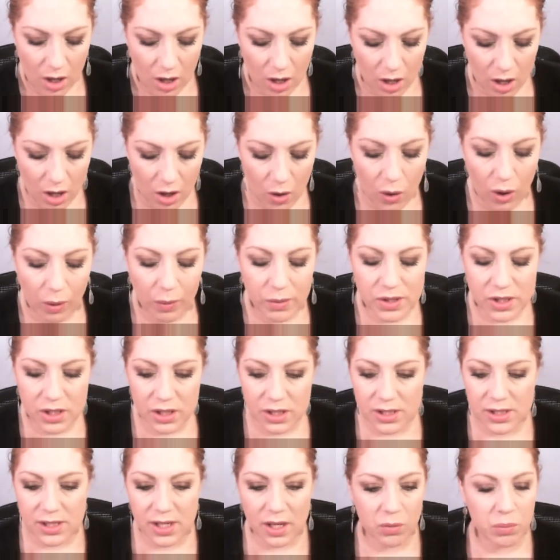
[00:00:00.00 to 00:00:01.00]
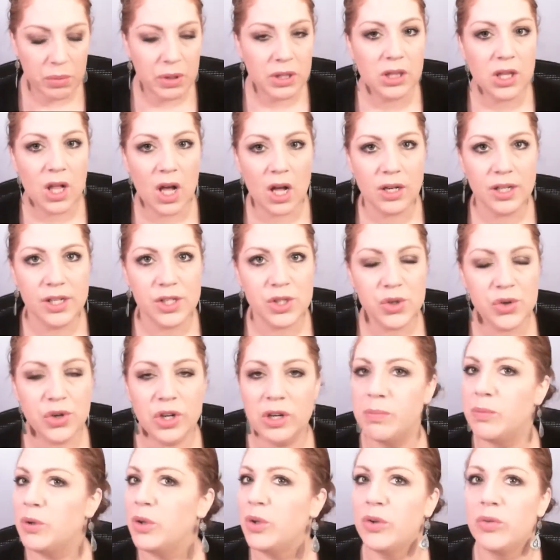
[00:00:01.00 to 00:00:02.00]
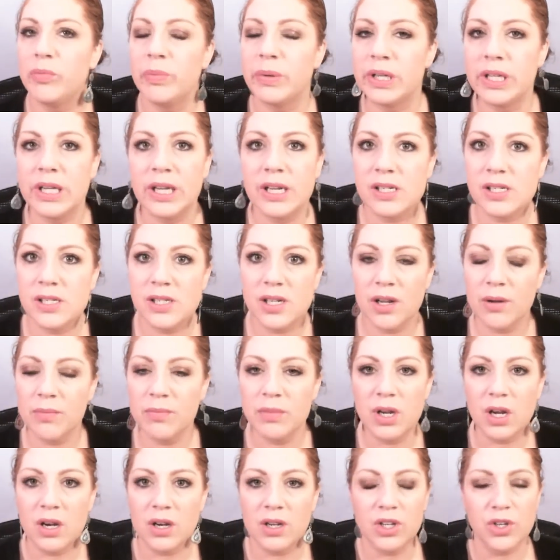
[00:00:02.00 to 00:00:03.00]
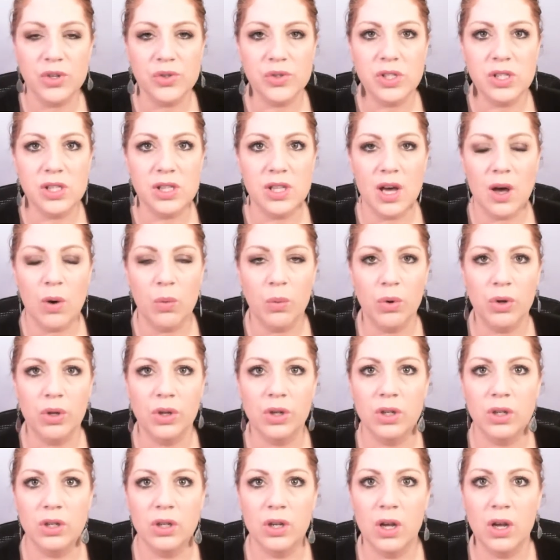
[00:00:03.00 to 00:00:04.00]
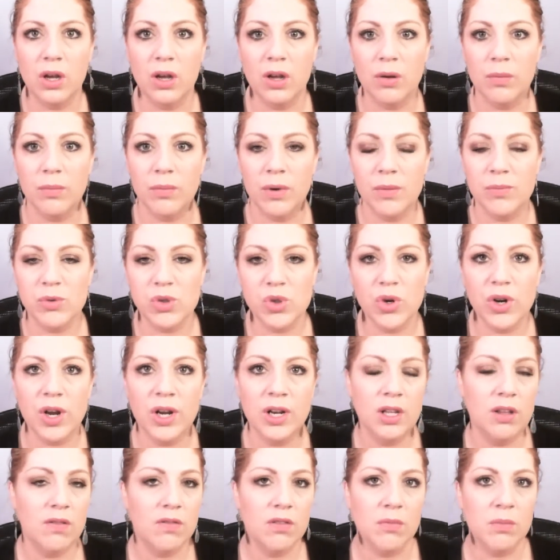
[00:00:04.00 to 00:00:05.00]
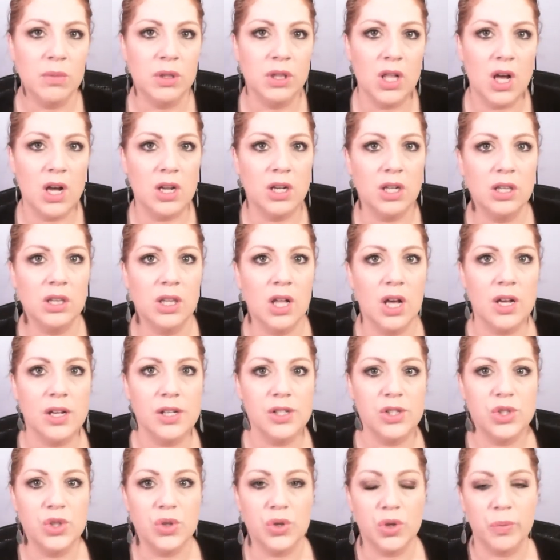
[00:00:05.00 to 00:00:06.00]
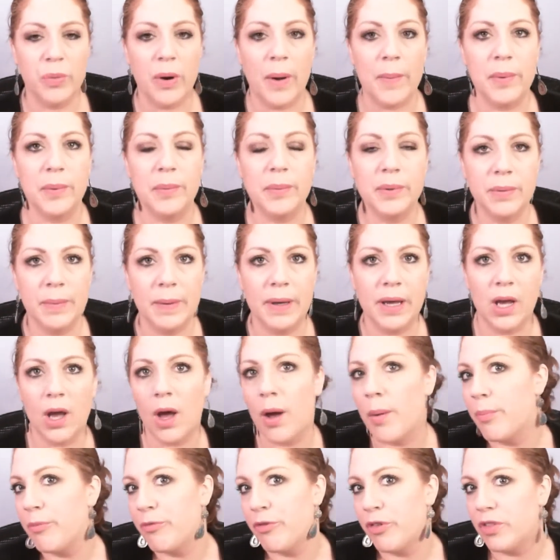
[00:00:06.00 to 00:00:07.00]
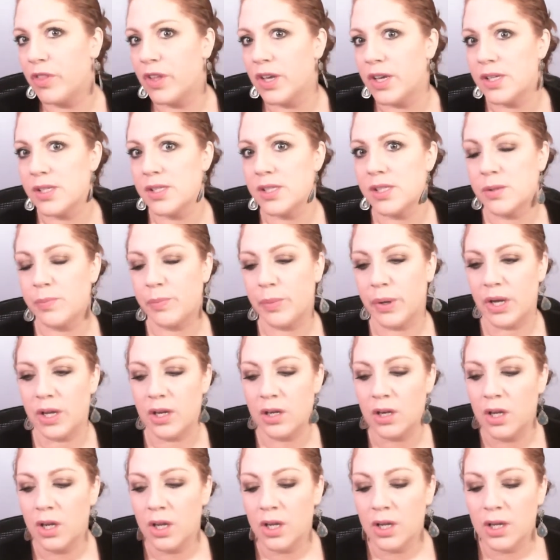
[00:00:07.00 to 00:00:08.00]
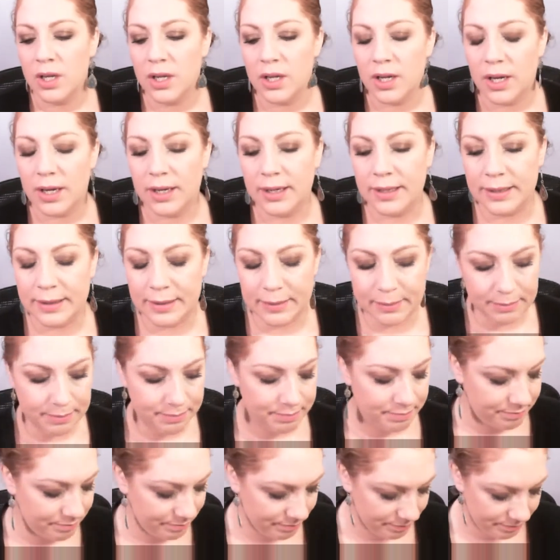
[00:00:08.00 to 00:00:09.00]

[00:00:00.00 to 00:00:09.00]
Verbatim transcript: oh I was gonna say Milani's cream nude but I ended up not using that one um, I'm sure any of the Milani lines you could probably pick up for this but um,